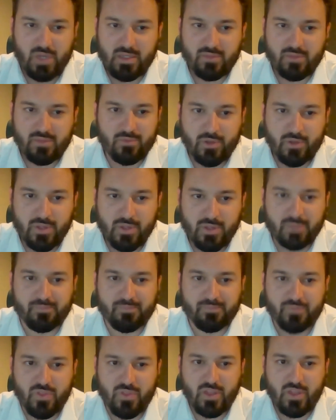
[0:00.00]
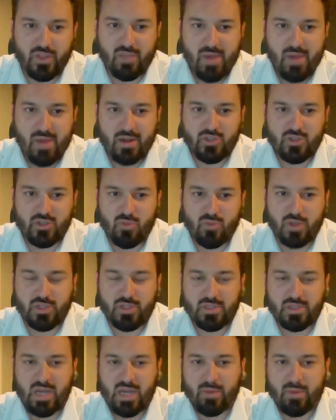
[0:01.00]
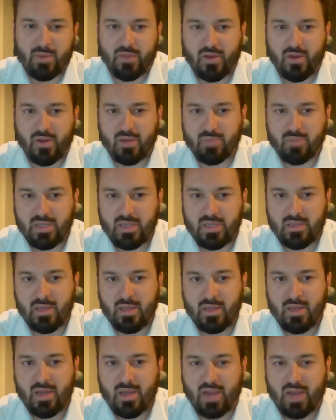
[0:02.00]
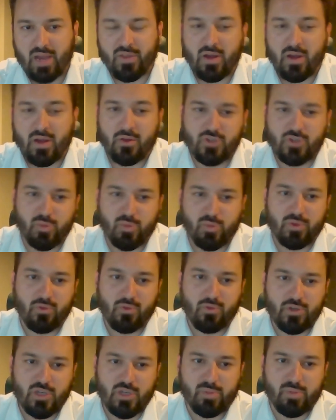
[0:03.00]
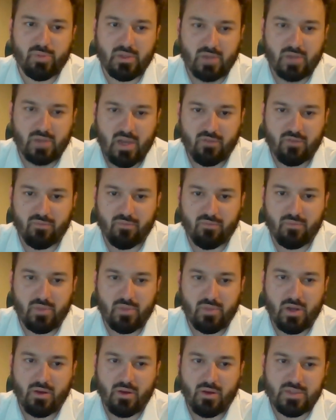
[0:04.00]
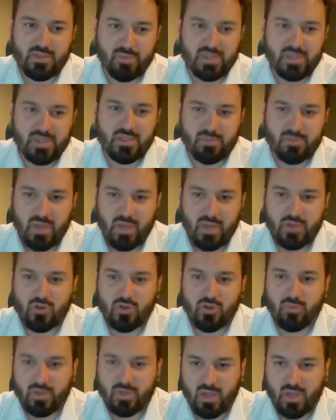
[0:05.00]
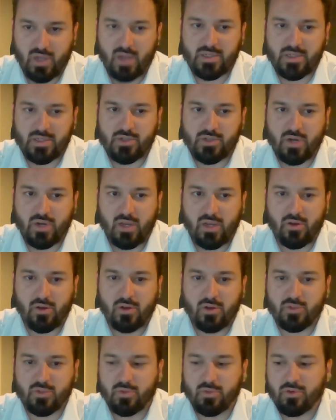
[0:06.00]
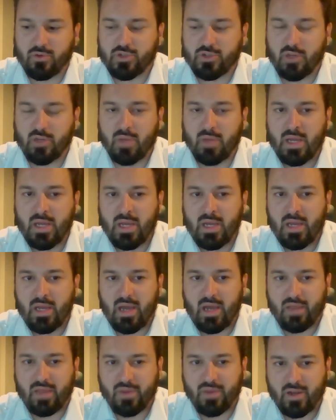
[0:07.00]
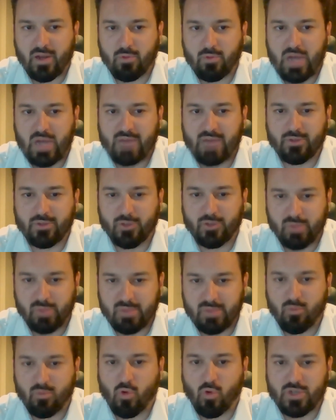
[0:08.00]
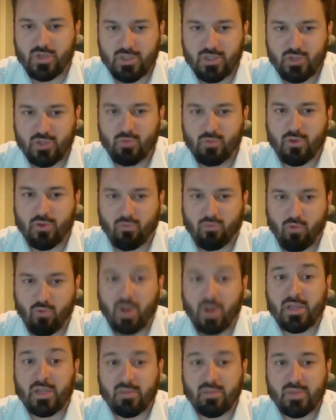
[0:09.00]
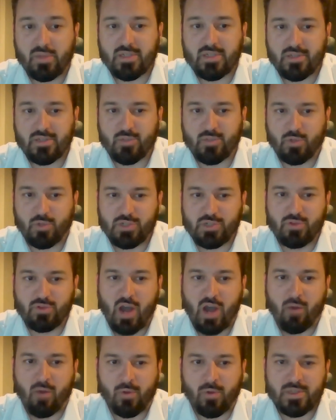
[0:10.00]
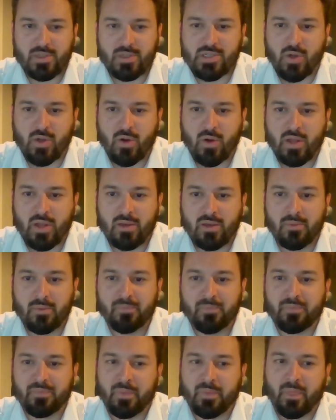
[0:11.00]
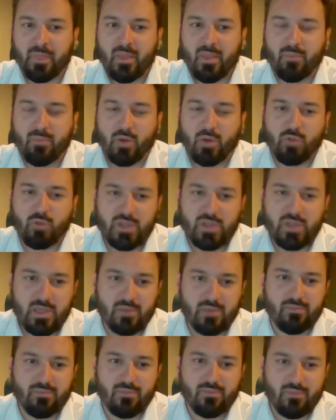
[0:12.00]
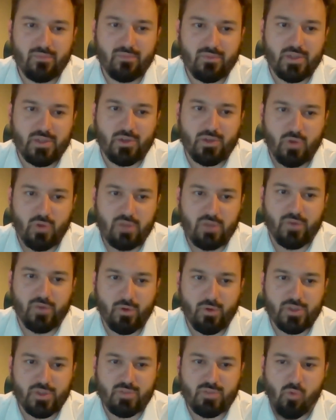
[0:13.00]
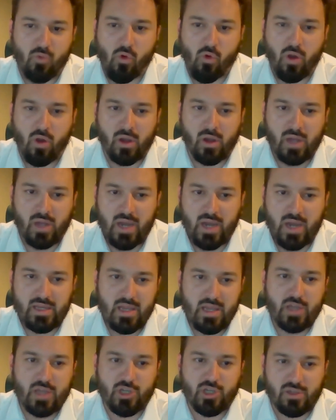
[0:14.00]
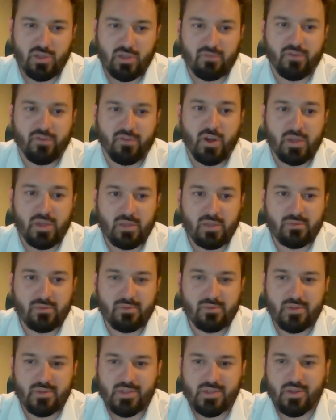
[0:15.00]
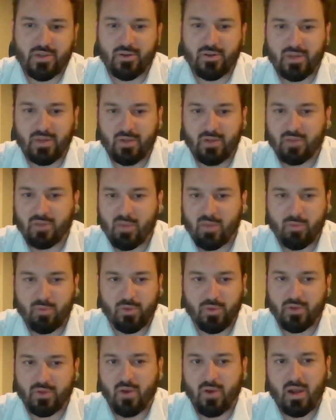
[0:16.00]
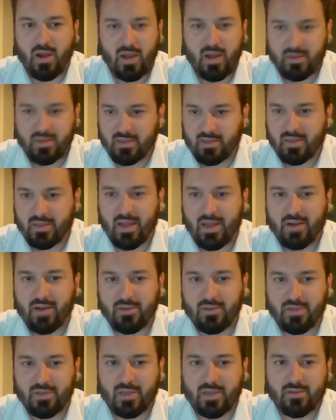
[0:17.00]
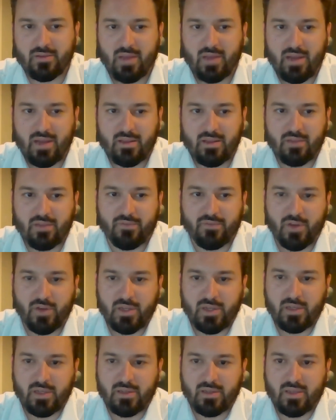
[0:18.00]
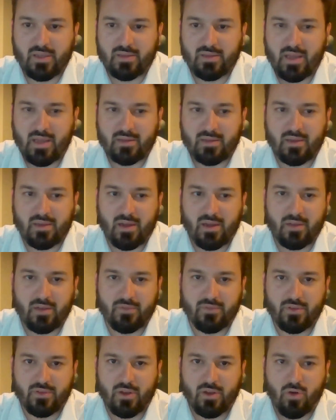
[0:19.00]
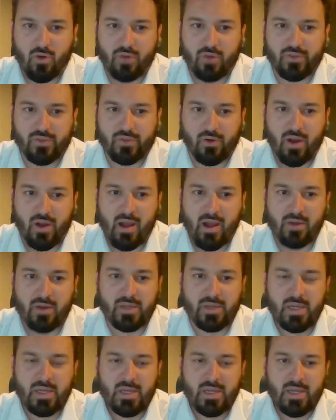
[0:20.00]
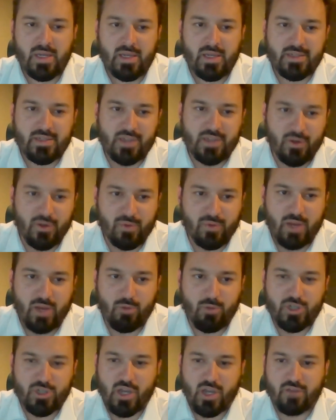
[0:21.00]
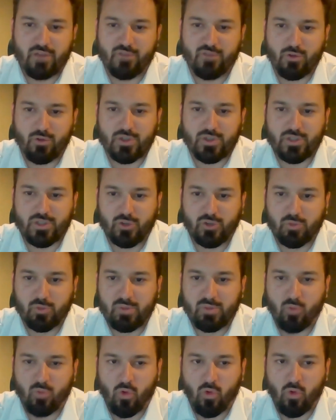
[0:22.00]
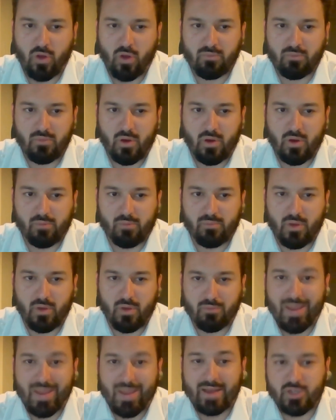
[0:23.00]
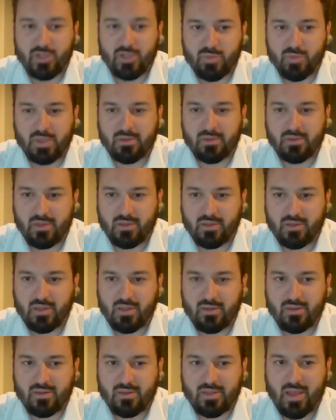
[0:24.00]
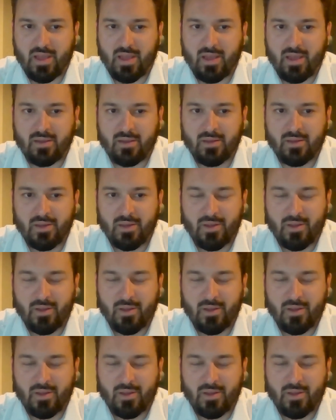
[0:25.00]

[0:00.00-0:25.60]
I didn't really think about it too much at the time. I thought entrepreneurship and kind of, I was a business major, but concentrating in entrepreneurship, I thought it would have a little bit more to do with running a business once you got one started. But really, the degree focused more on ideation and funding. Come up with a great idea, and how do you get funding and get that kind of, off the ground. So I wish I had focused a little bit more on management at the end of the day.